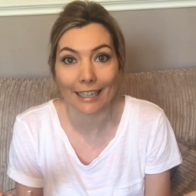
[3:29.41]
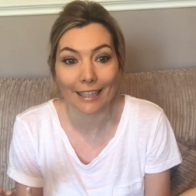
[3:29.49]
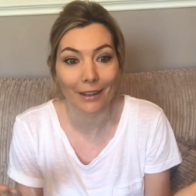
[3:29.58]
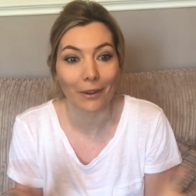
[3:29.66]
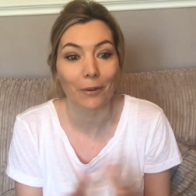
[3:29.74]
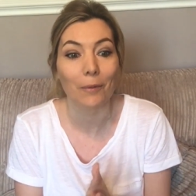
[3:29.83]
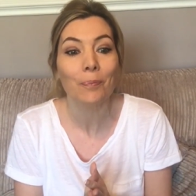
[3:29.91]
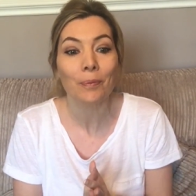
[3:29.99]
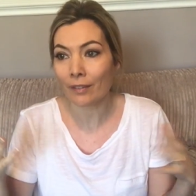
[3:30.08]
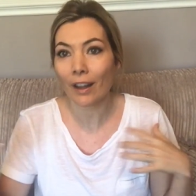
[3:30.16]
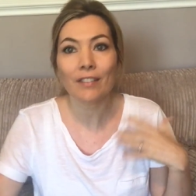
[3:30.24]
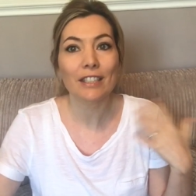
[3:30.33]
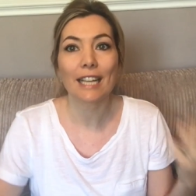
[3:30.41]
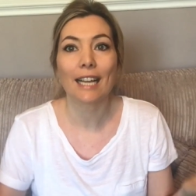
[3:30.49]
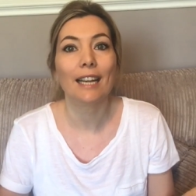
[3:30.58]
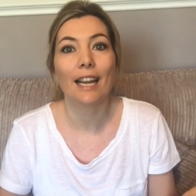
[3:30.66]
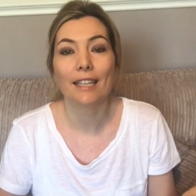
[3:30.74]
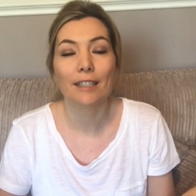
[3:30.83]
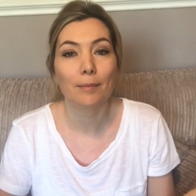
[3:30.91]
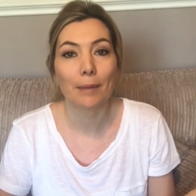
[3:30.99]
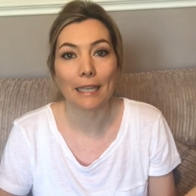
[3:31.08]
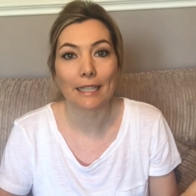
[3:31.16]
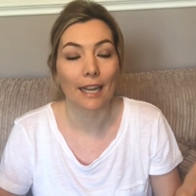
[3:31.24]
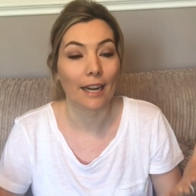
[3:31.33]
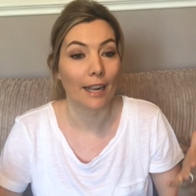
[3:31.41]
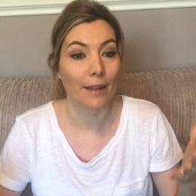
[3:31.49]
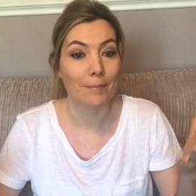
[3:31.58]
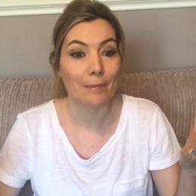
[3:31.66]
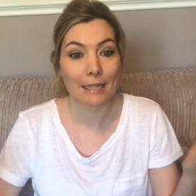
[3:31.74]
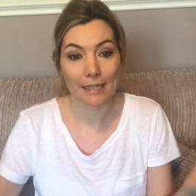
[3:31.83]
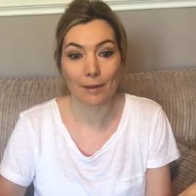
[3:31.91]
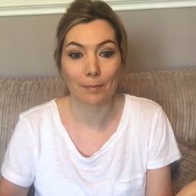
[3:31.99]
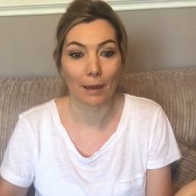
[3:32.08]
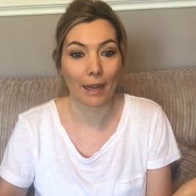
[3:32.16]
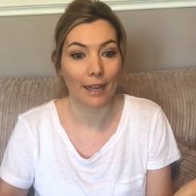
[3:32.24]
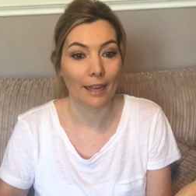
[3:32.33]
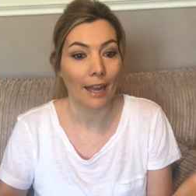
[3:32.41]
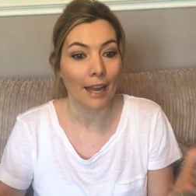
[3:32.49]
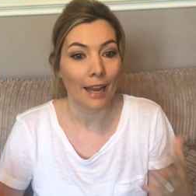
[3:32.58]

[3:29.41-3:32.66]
You know, if I have a deadline to meet and I miss it by